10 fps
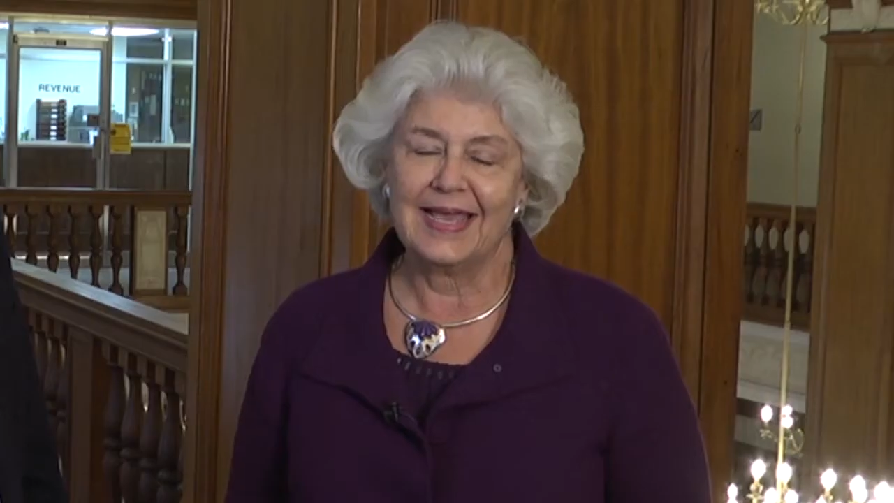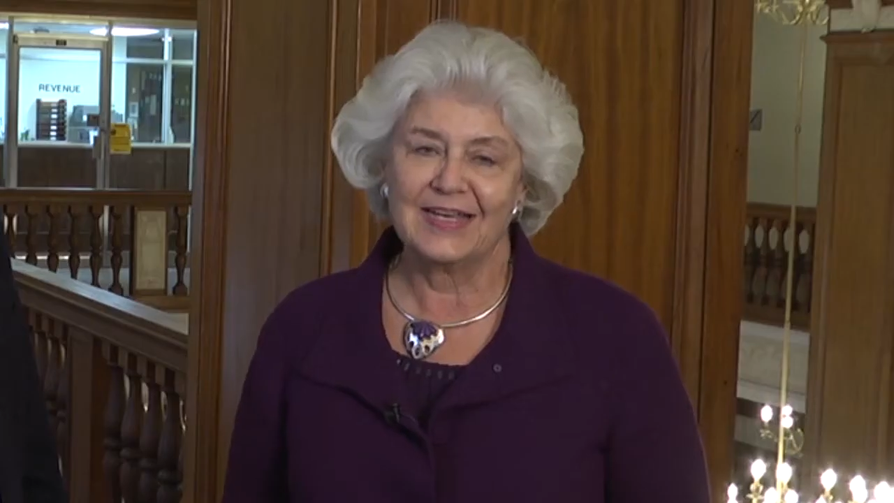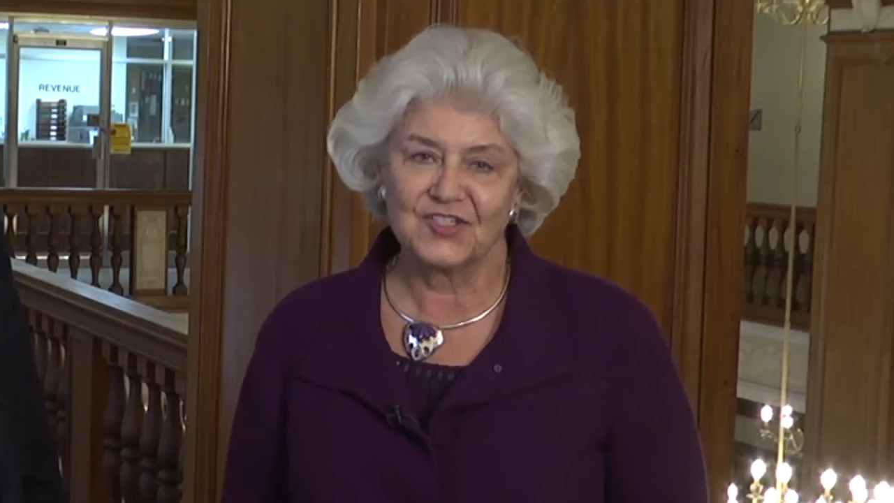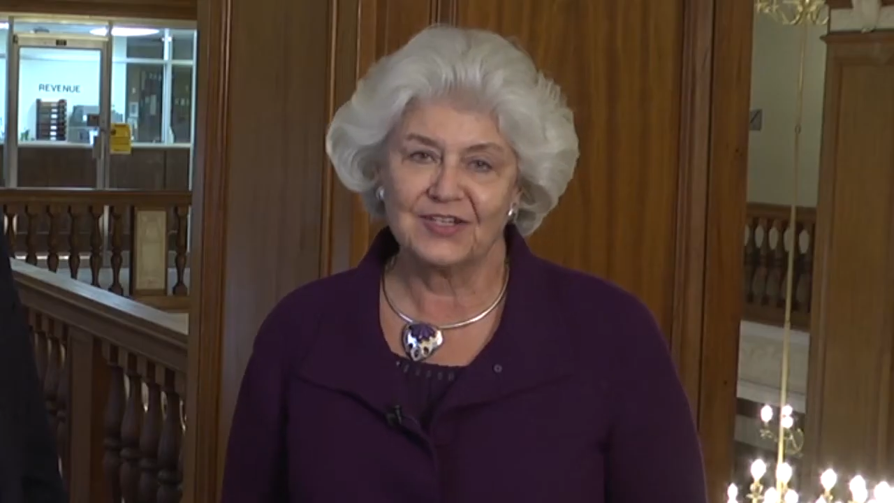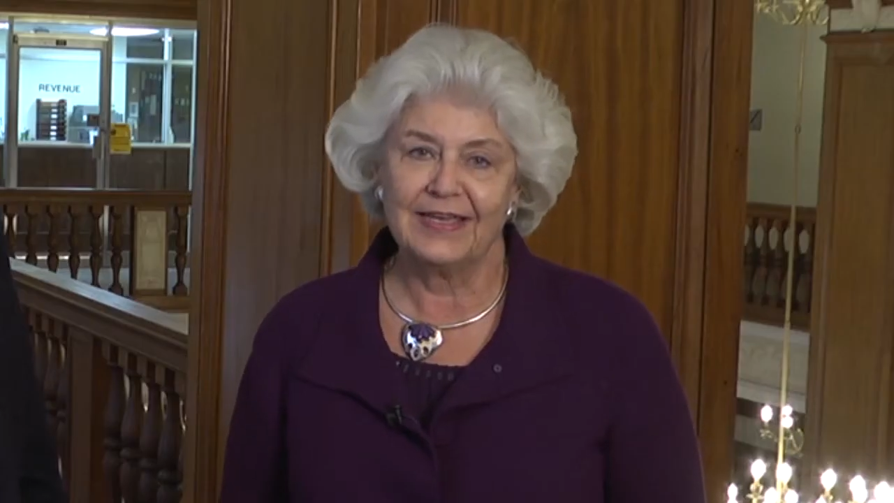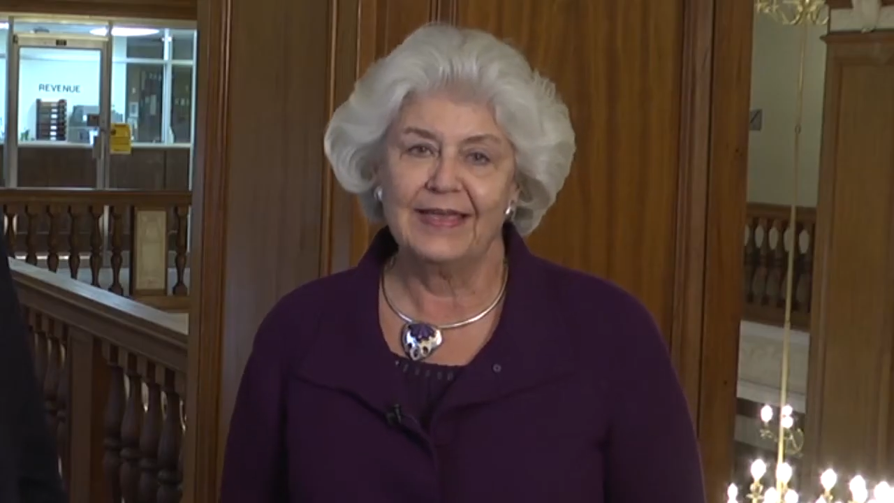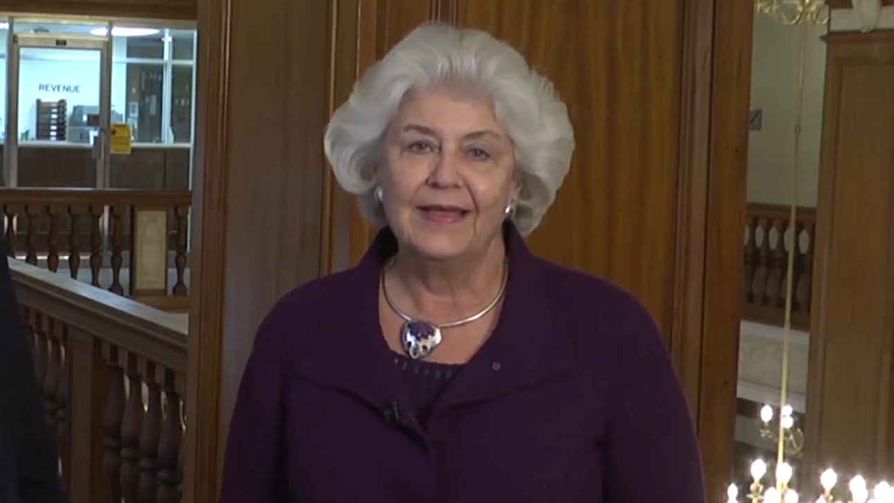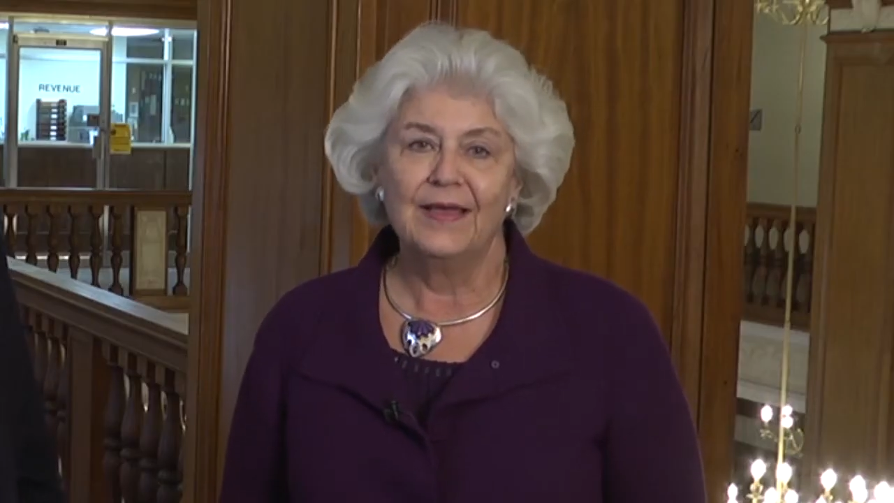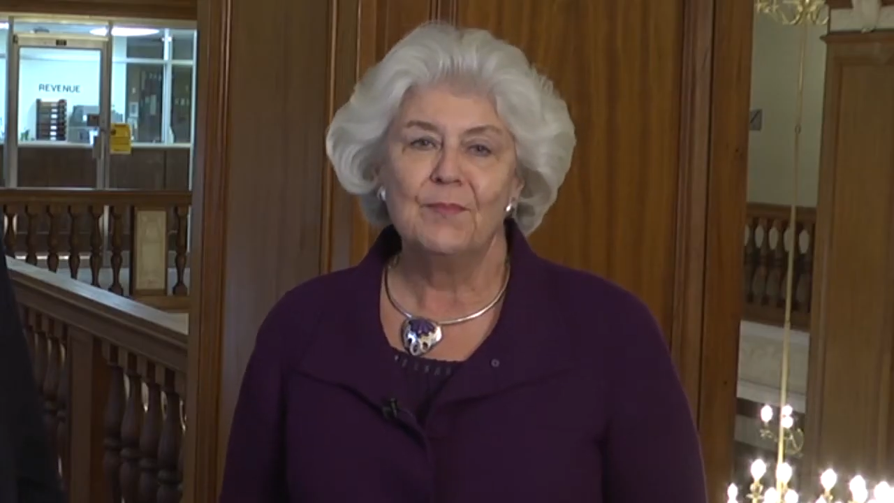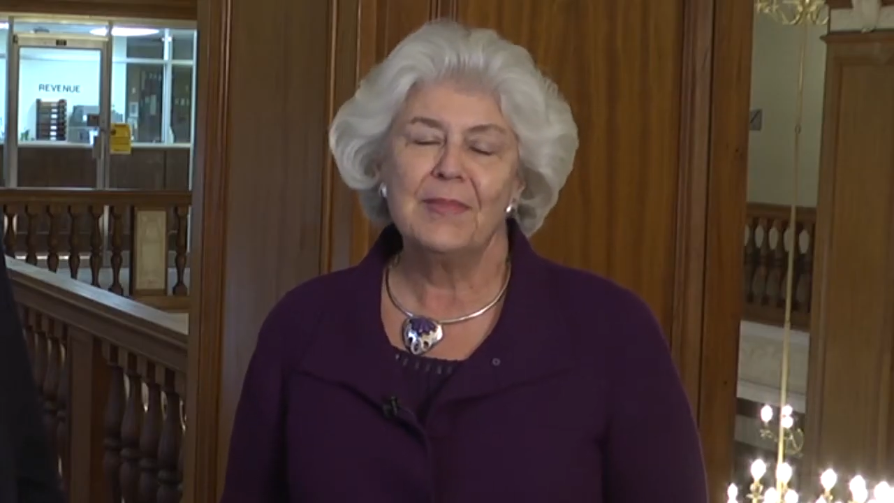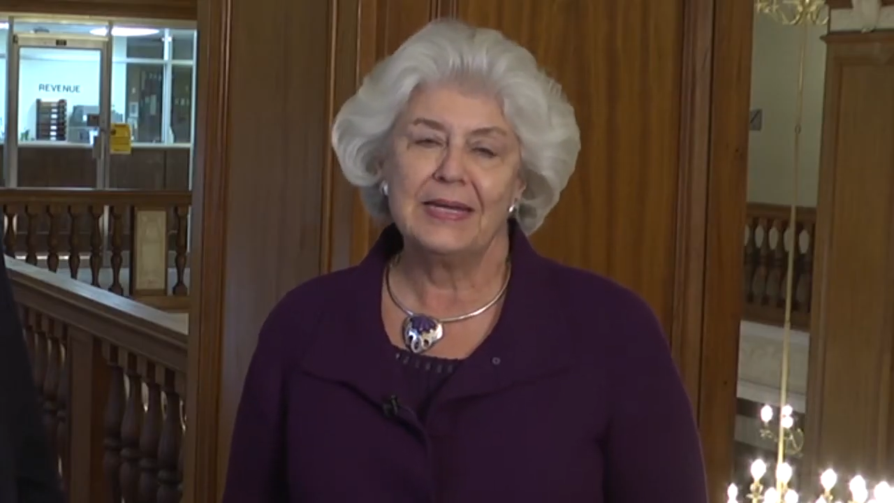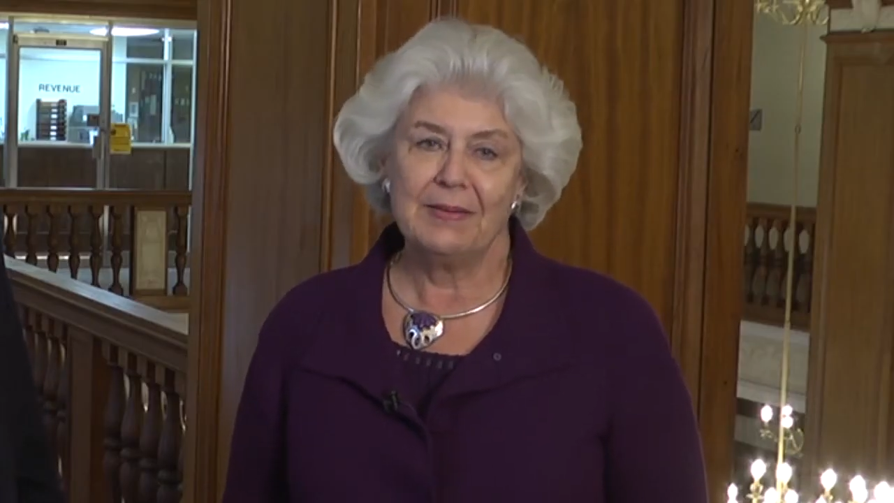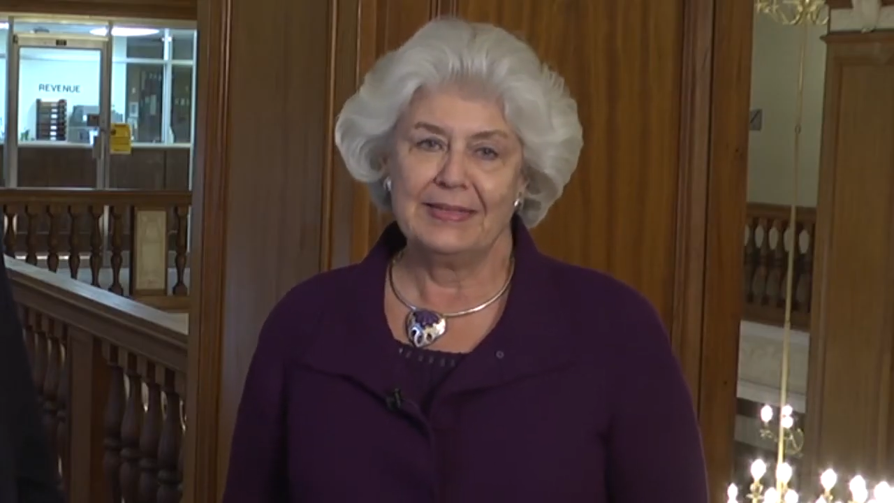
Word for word: actually many,